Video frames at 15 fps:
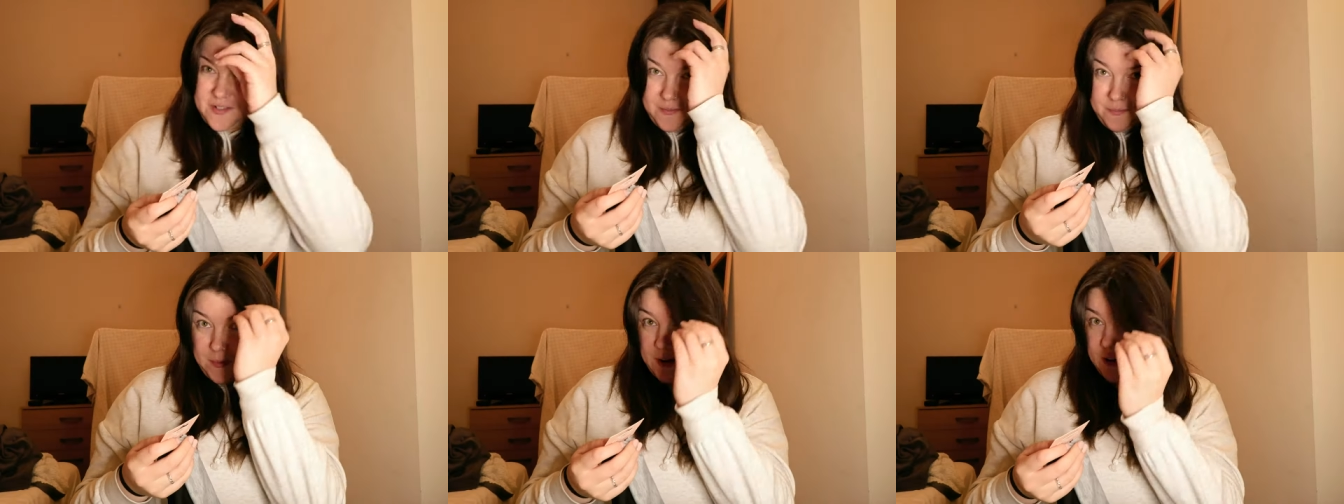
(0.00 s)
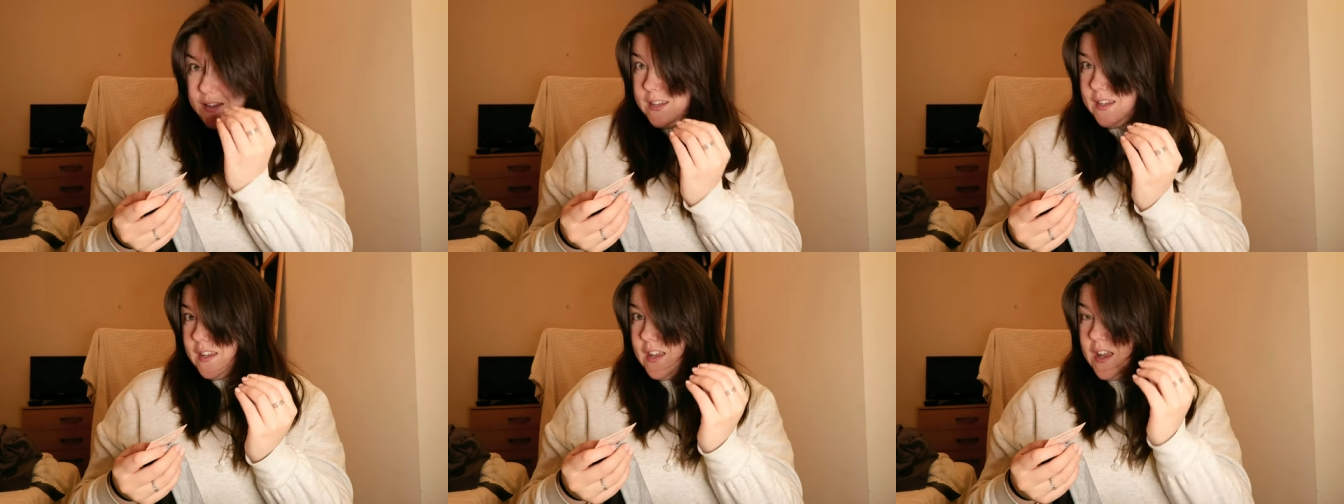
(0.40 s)
of
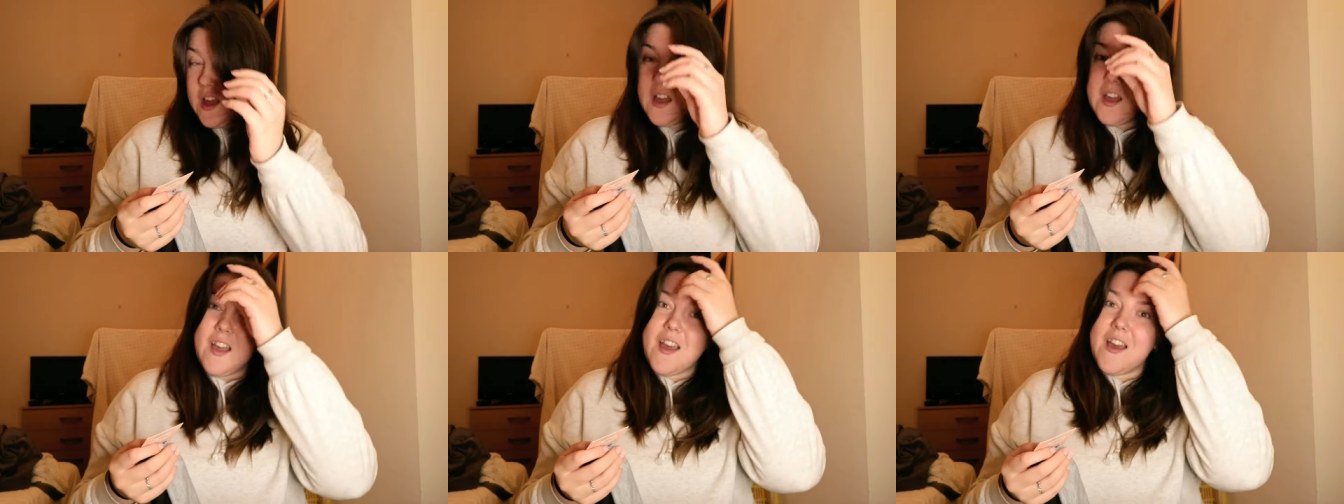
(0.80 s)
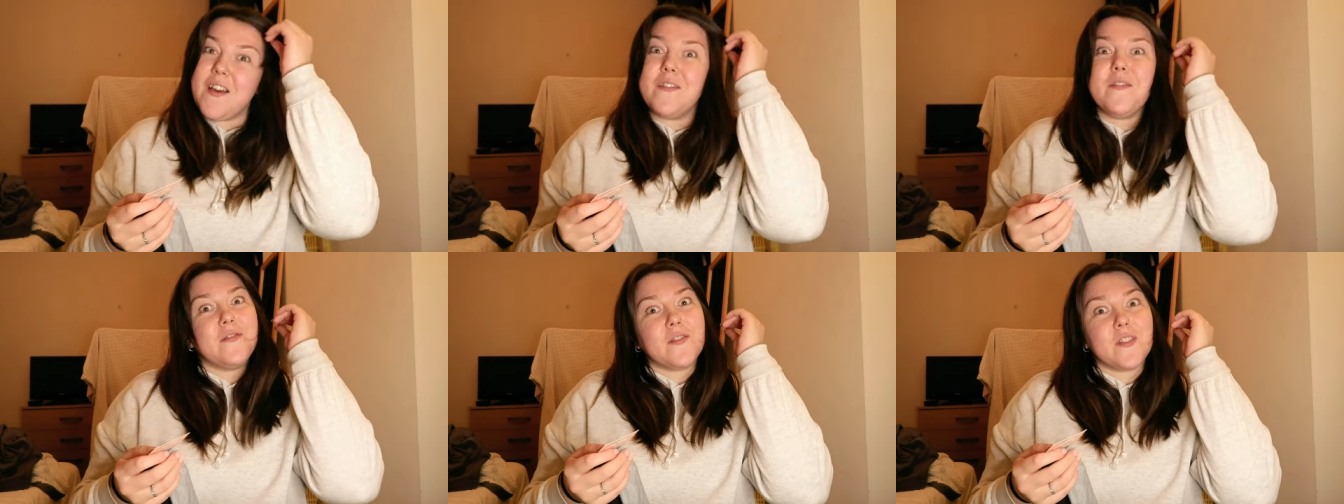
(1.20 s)
my
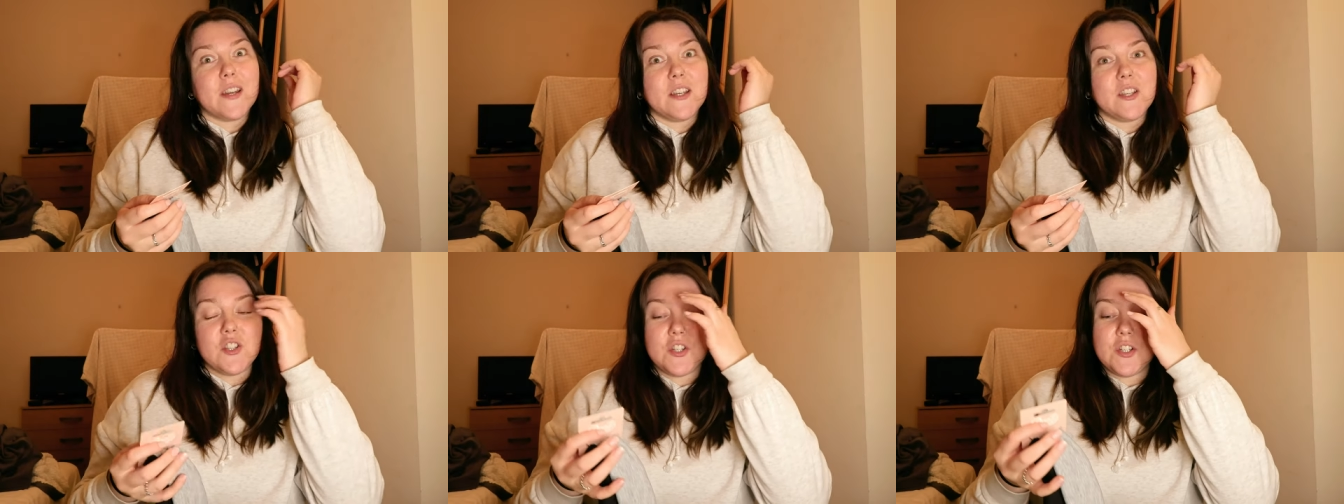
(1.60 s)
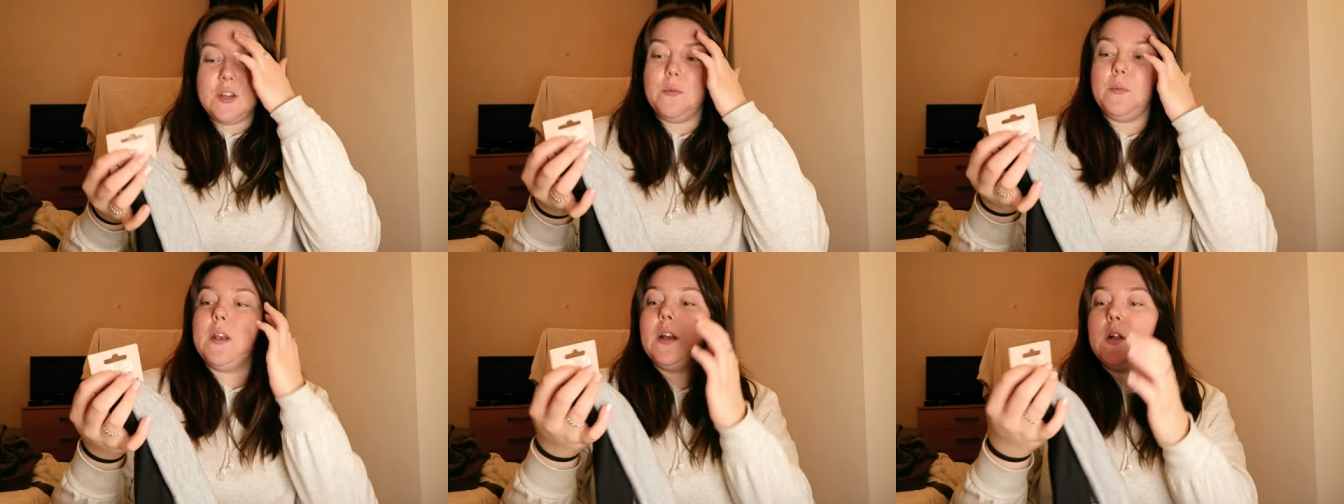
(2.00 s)
fringe
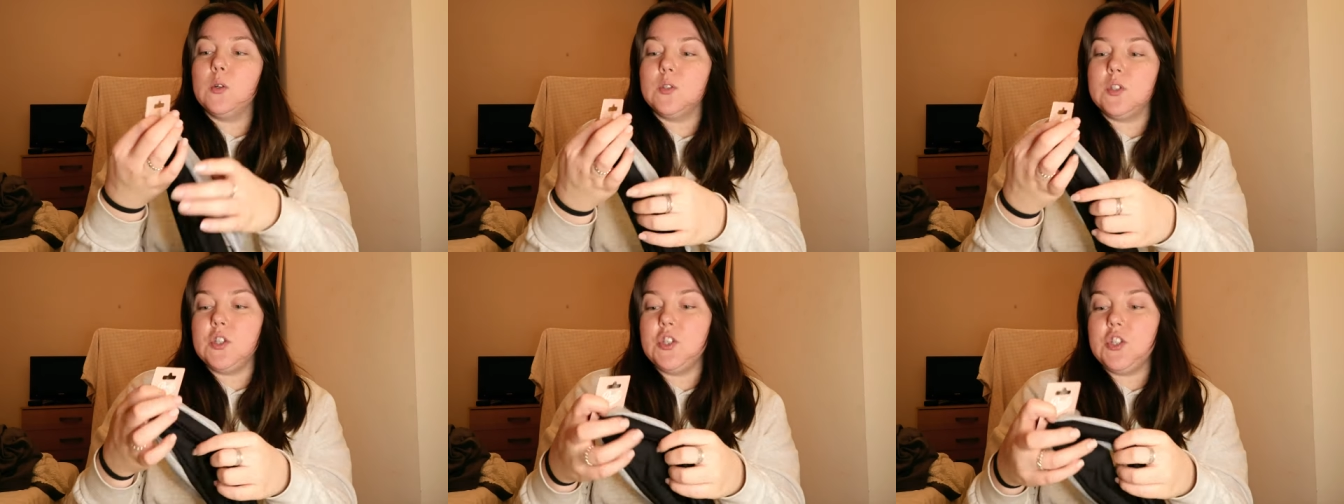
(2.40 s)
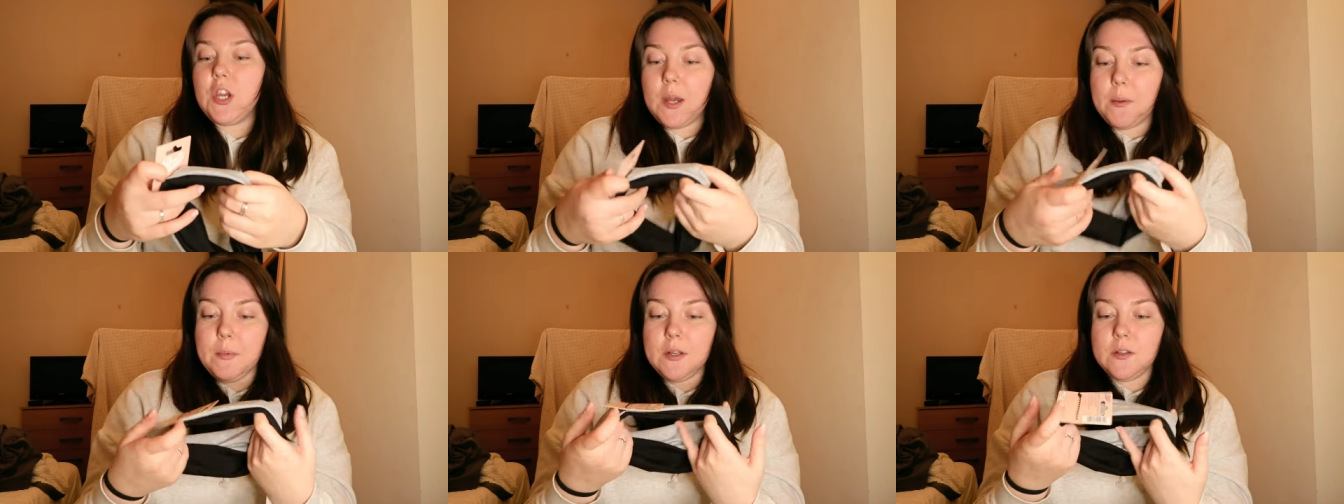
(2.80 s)
when I go to
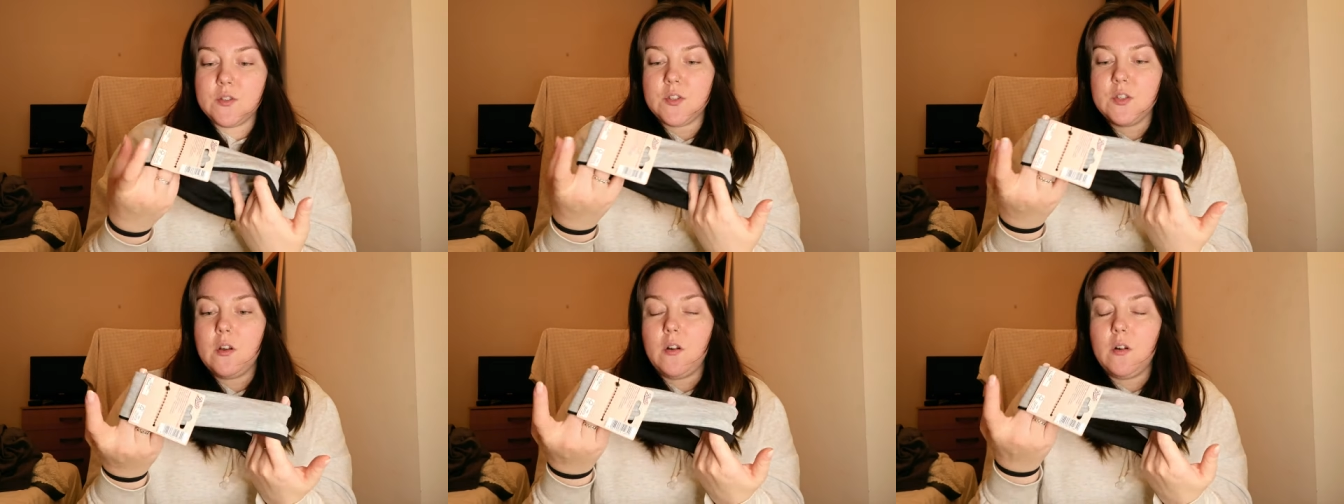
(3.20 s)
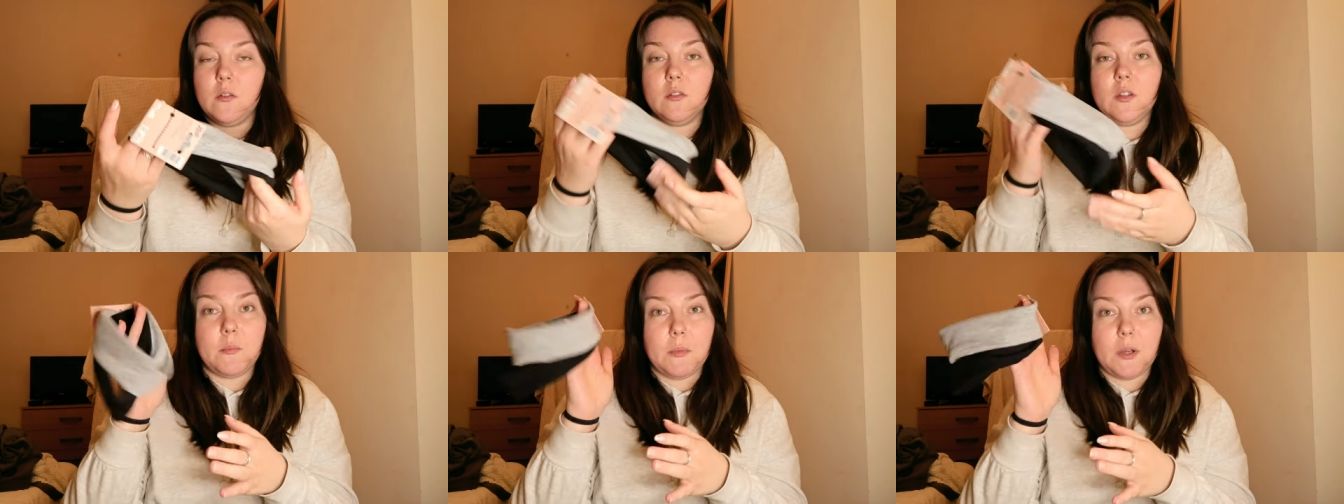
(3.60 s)
gym,
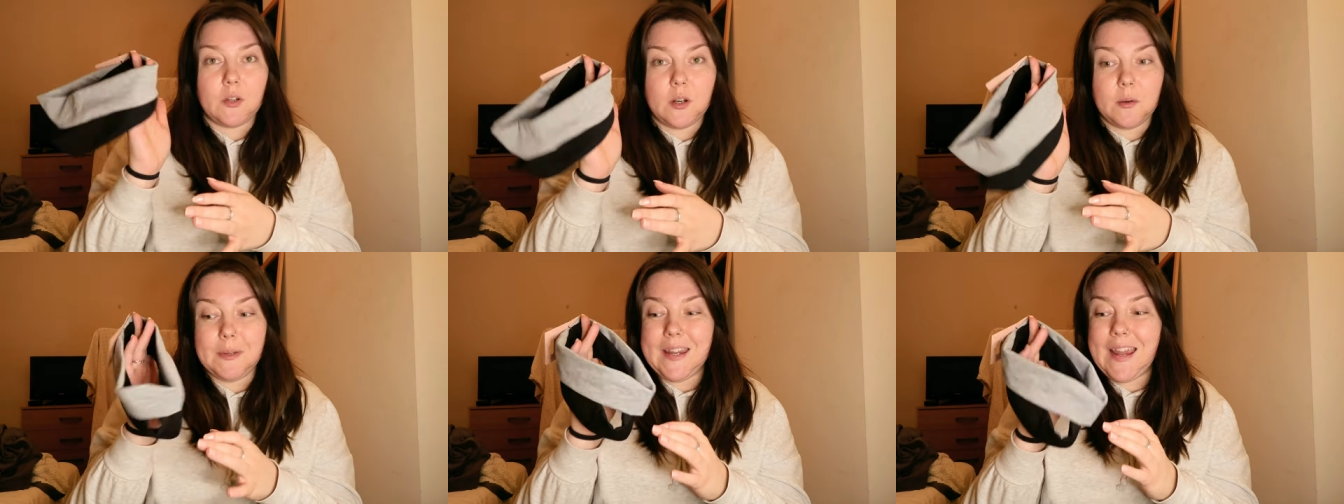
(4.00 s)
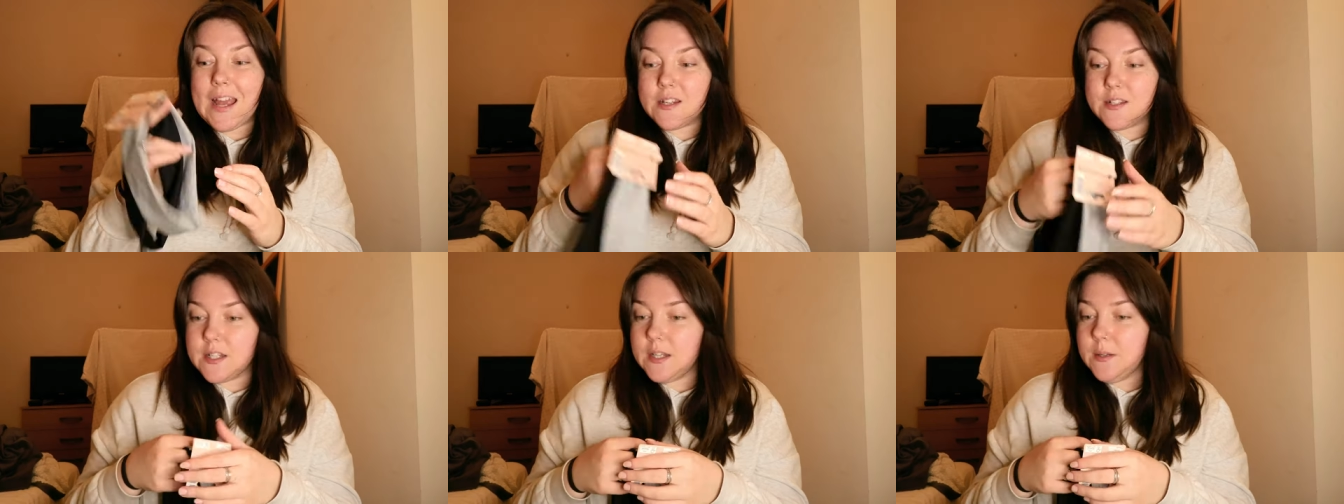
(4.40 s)
so they might gonna be
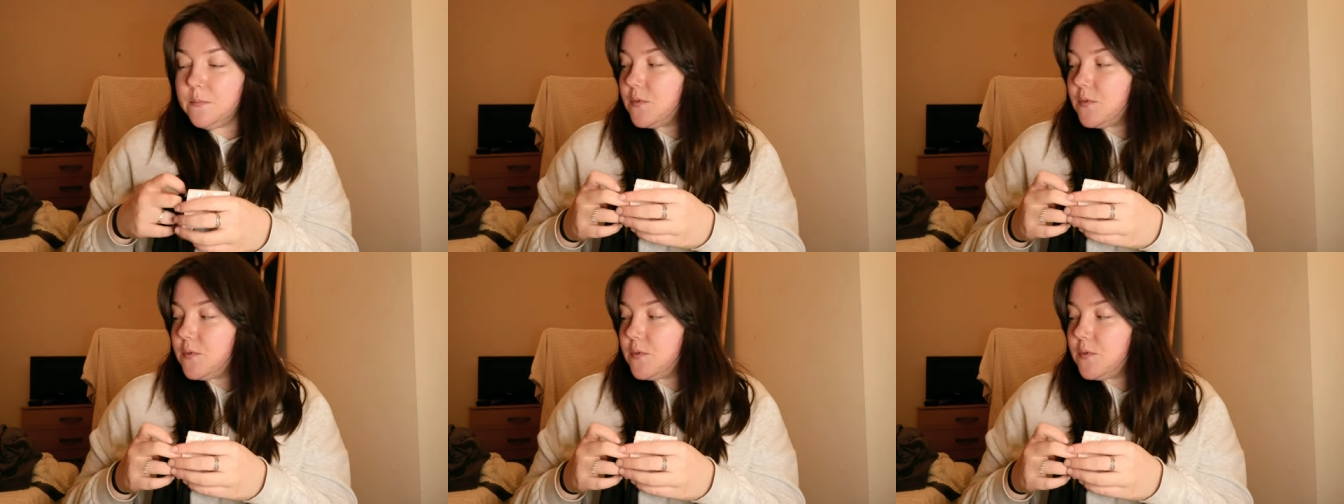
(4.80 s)
handy.